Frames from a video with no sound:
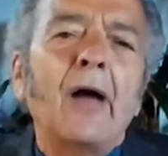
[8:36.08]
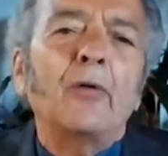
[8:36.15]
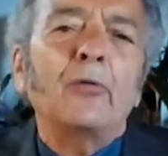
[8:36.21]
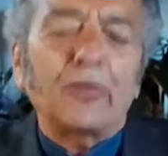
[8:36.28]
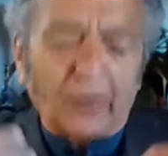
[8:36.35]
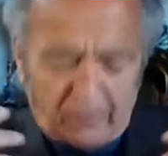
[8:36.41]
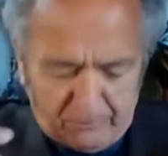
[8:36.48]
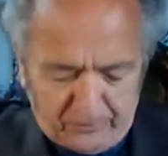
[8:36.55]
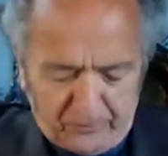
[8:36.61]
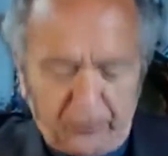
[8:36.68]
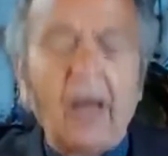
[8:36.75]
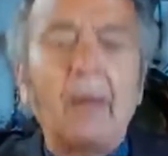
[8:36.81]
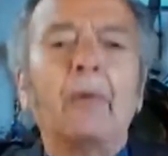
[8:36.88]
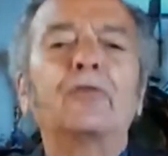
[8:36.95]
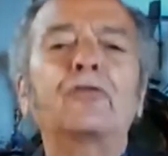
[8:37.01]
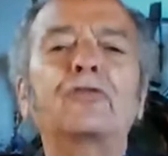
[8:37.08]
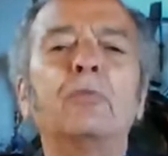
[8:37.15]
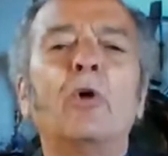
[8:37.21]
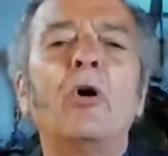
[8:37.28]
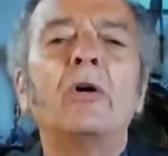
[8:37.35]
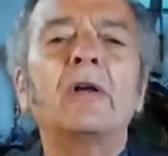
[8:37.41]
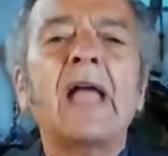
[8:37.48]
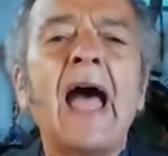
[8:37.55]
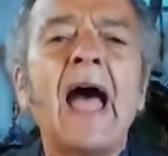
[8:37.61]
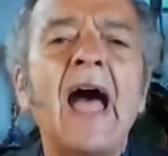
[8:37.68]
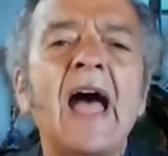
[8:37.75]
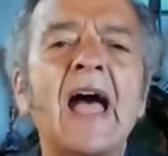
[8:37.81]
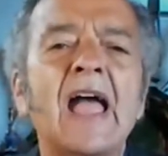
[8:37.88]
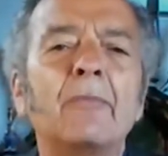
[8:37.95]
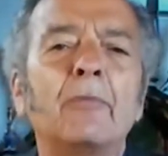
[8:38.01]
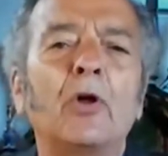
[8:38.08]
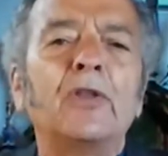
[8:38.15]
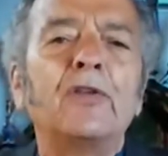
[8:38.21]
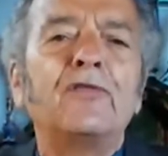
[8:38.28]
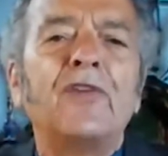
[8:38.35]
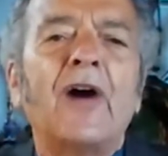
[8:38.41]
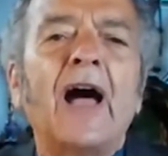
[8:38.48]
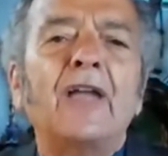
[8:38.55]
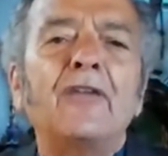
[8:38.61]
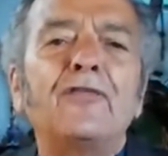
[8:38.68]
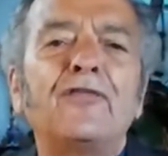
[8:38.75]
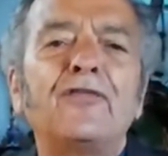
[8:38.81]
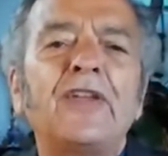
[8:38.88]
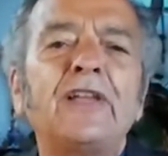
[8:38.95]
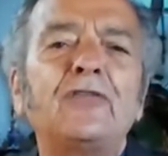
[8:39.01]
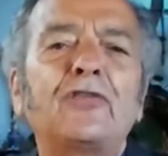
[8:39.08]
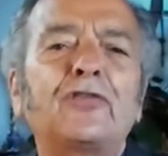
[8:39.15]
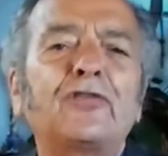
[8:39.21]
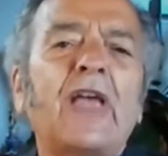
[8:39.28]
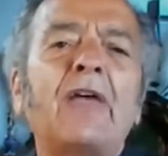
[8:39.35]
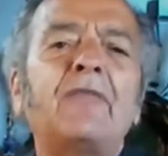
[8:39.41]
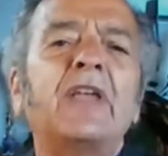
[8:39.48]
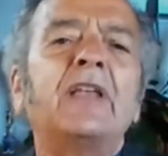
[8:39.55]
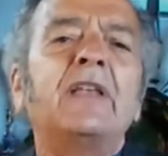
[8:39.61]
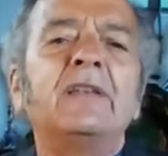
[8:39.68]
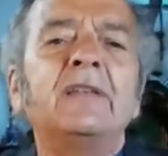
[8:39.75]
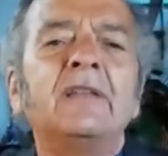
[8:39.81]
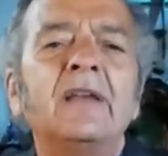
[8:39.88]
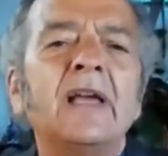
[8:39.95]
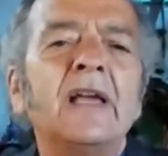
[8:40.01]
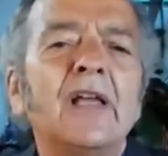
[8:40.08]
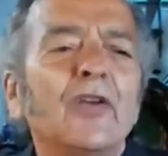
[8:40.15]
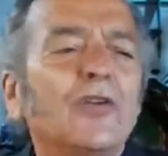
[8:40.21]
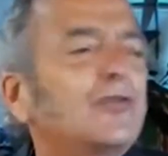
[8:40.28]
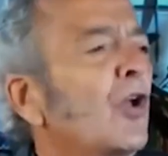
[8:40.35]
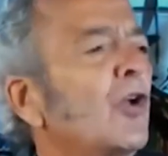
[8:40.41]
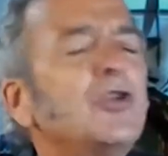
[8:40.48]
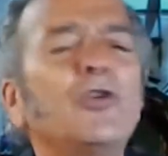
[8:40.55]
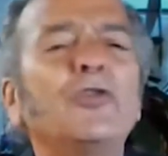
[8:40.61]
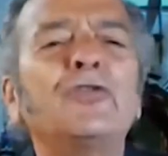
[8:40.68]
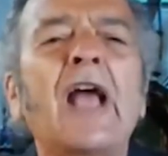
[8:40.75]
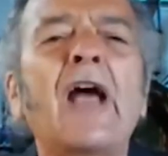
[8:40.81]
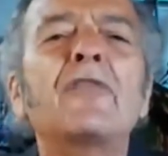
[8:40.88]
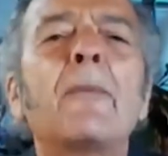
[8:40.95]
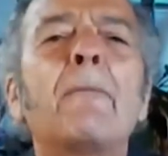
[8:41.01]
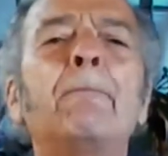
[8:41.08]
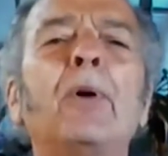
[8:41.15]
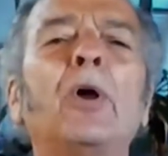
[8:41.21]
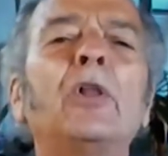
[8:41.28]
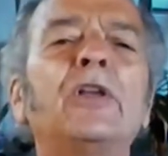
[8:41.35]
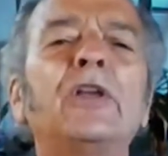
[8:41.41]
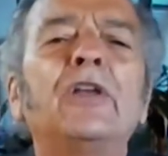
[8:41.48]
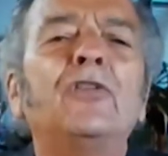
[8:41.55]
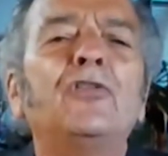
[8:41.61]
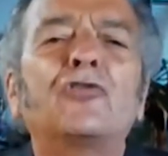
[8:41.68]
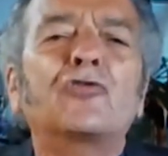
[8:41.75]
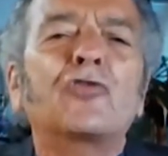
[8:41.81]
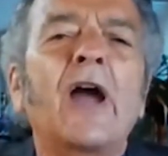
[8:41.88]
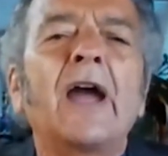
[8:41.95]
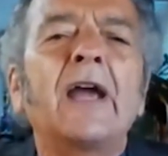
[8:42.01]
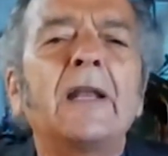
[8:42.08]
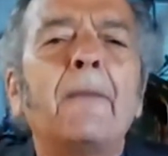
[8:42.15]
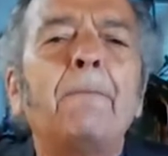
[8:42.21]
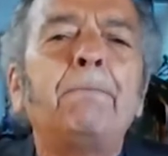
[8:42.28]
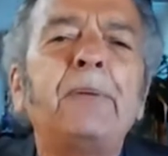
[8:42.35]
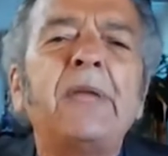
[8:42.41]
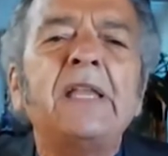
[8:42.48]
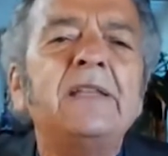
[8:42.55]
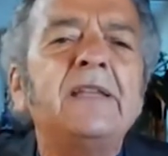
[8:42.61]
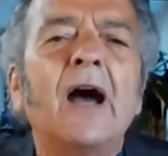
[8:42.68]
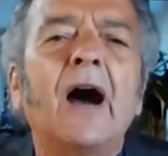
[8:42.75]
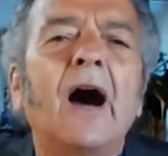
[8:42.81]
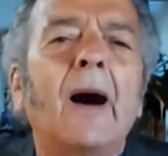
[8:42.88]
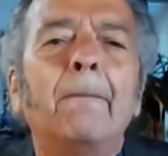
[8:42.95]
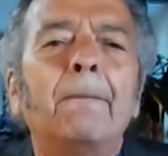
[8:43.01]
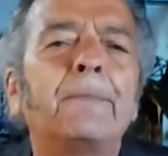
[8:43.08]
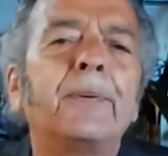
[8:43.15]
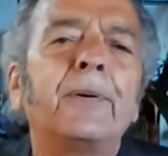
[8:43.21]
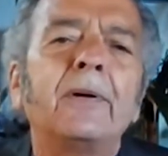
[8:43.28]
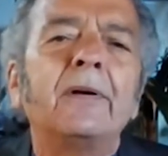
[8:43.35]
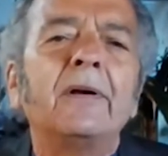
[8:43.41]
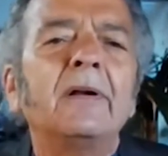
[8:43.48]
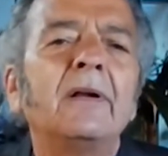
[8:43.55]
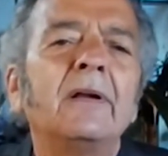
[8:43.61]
I'm a small guy. I'm only 5'7". So you used to have the bullies trying to beat you up.